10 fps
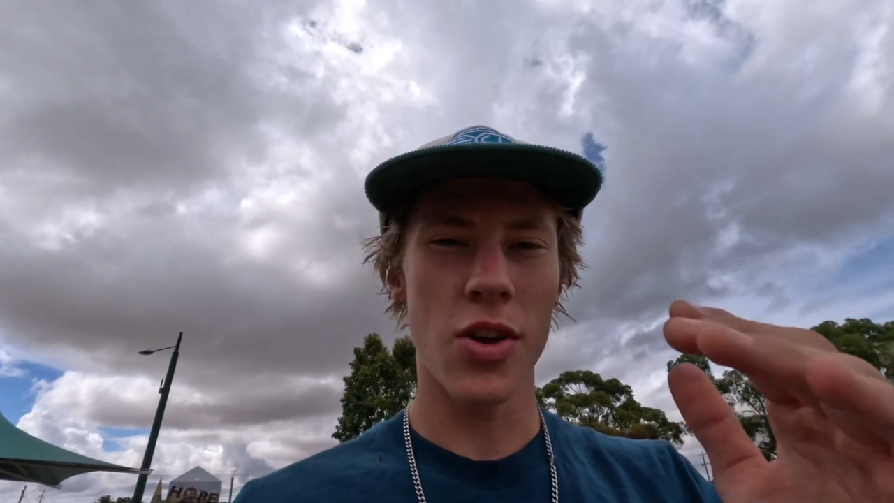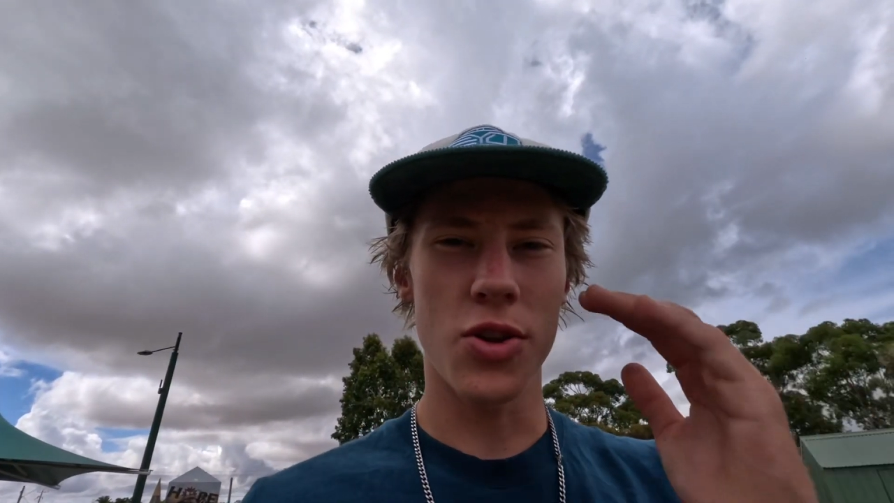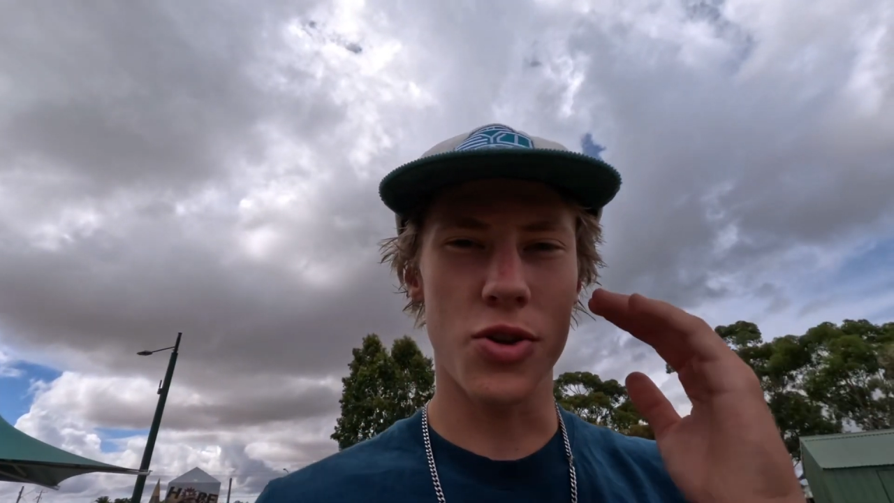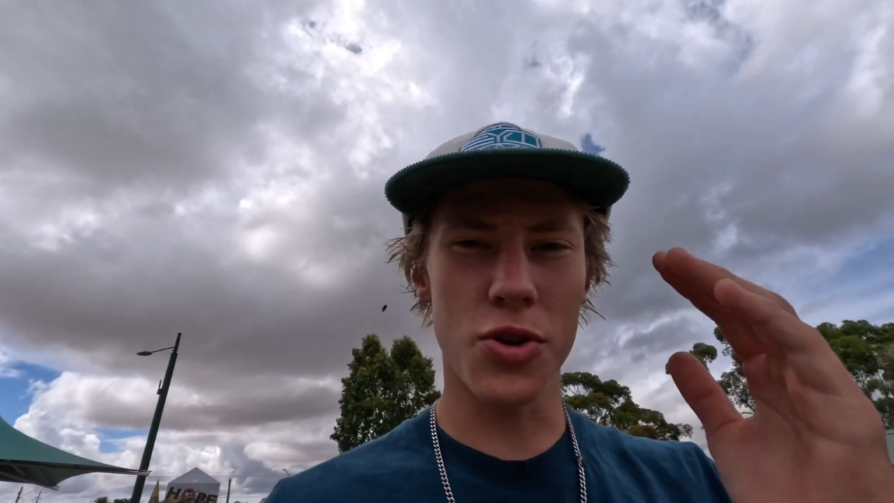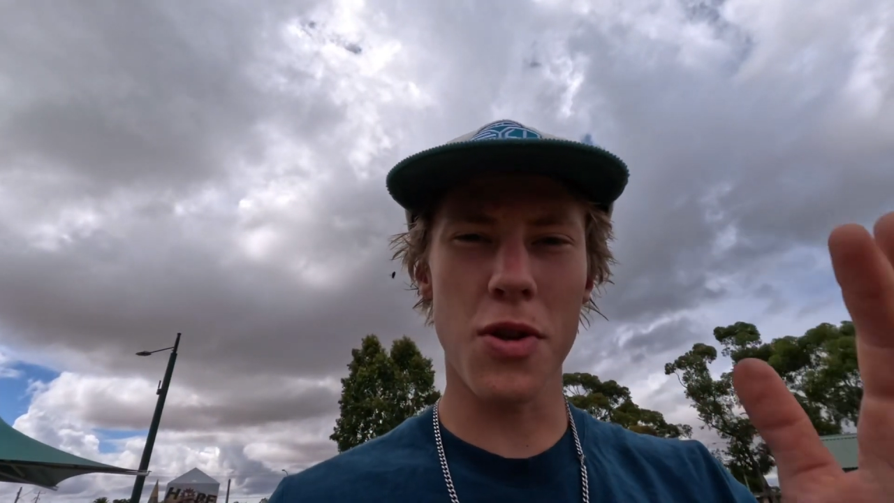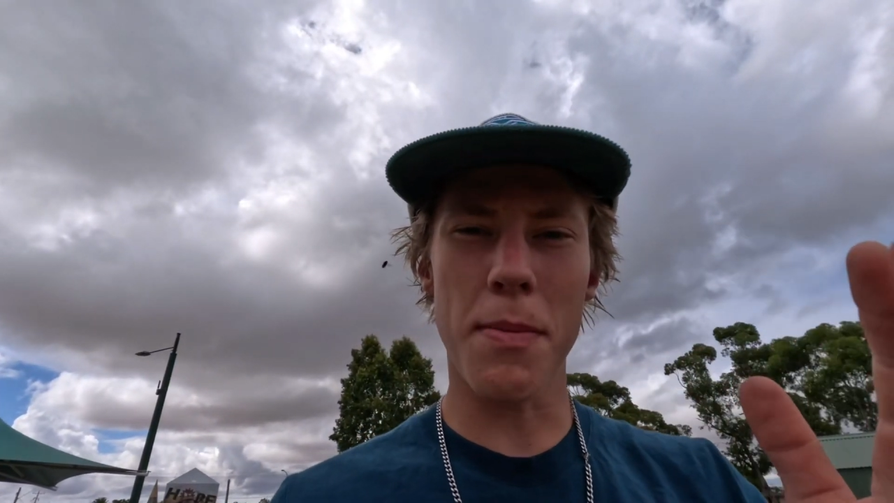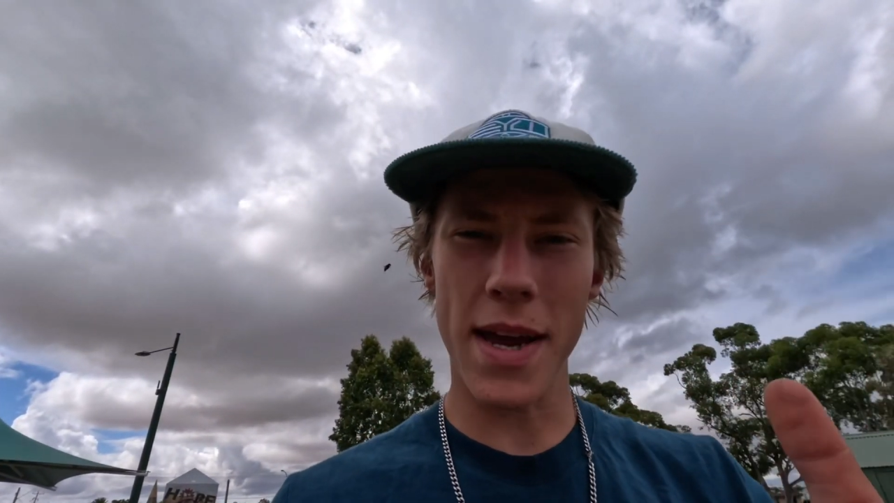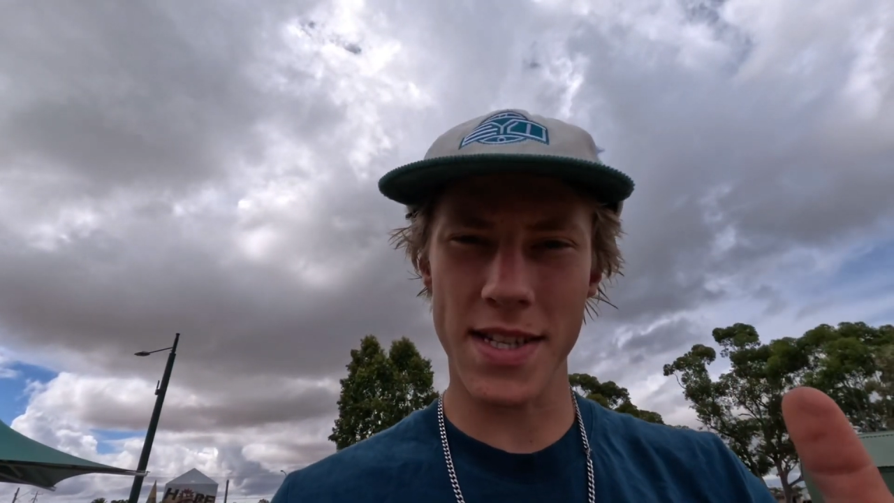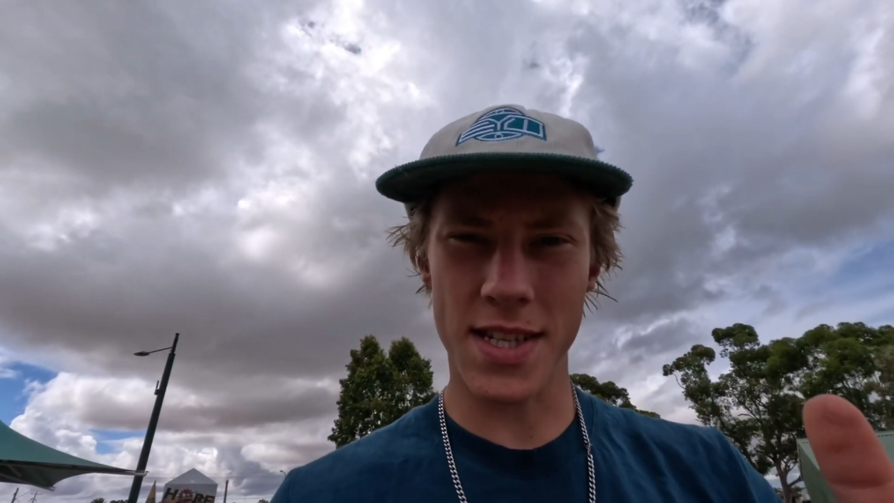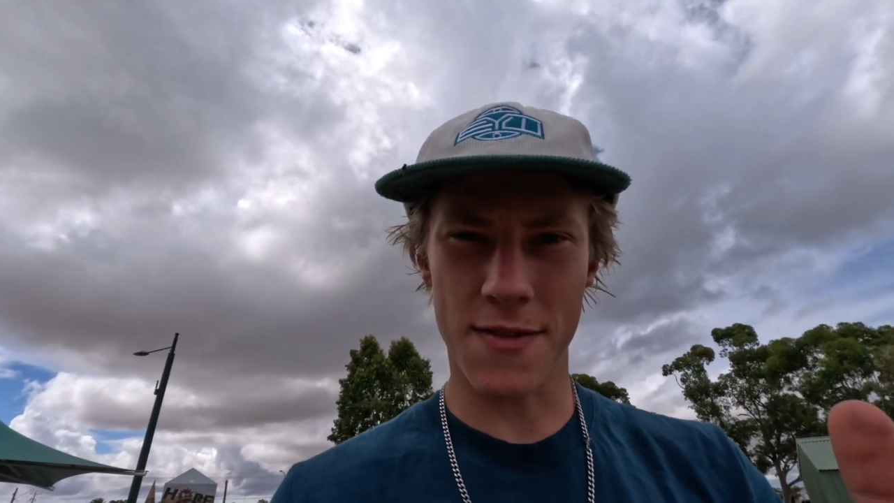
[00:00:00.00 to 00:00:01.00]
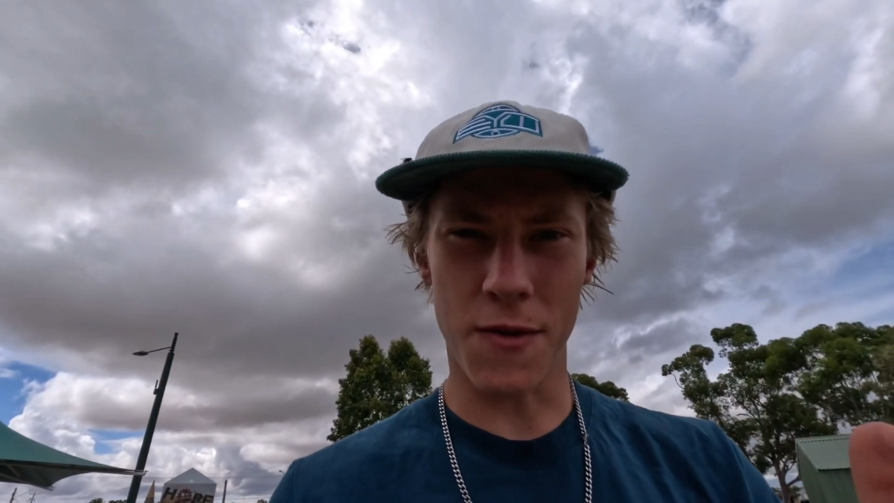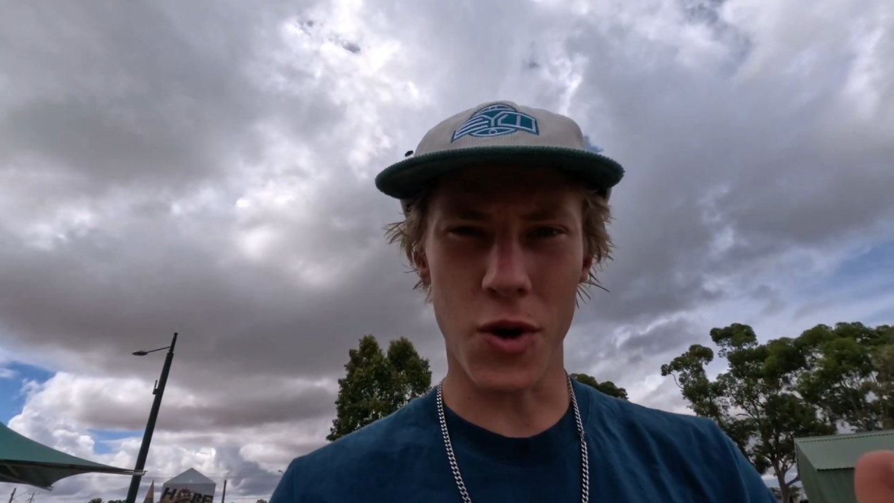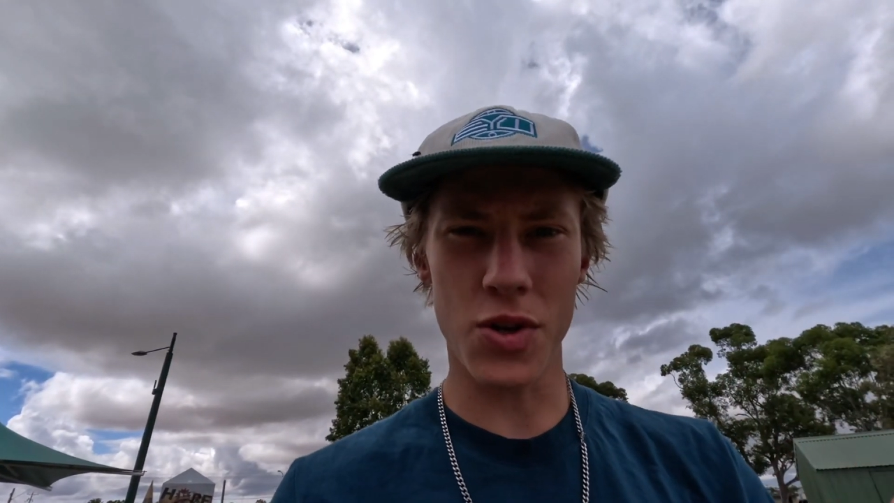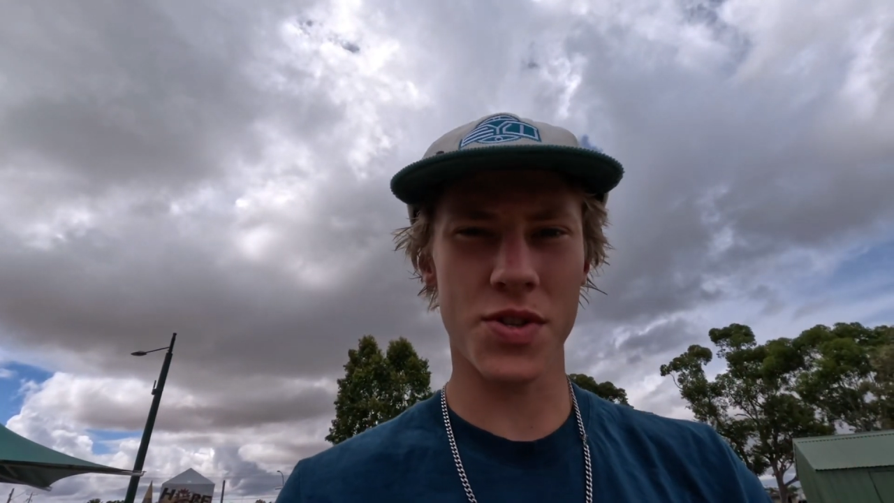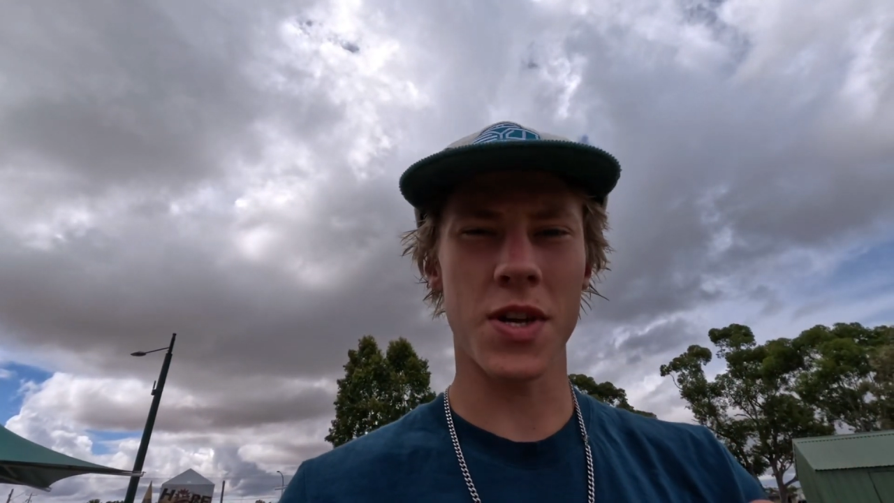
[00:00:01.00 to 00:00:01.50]
you do the basics
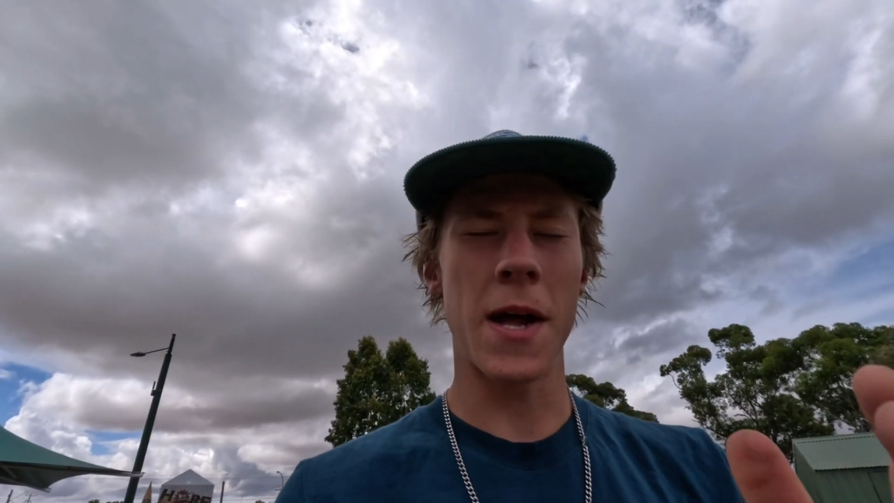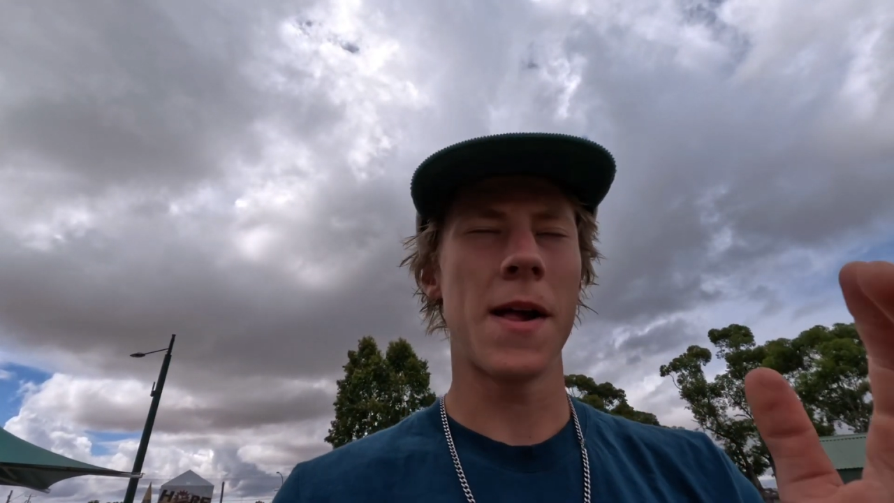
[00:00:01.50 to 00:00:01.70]
first.